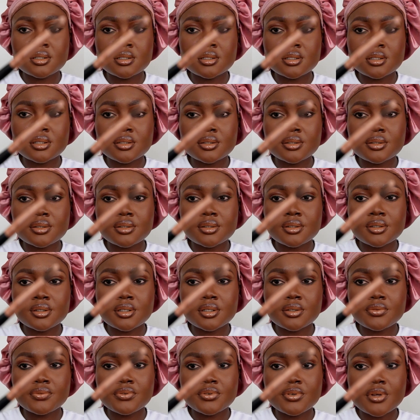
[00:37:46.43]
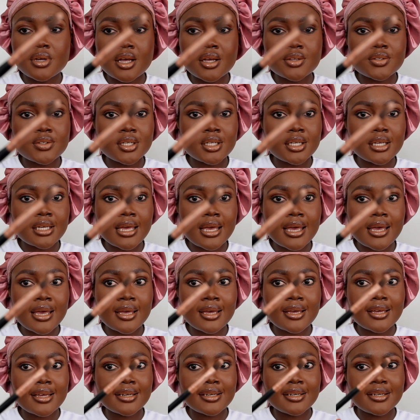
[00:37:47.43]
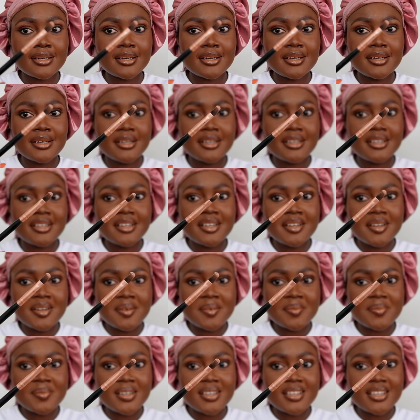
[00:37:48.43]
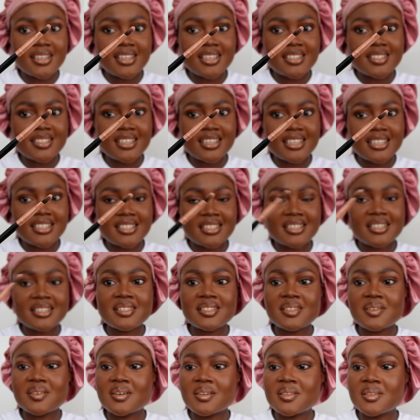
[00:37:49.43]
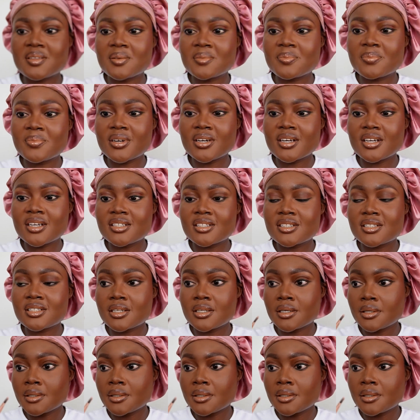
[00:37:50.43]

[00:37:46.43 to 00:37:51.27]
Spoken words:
I don't know if you actually can, but yeah, as you guys can see on the brush,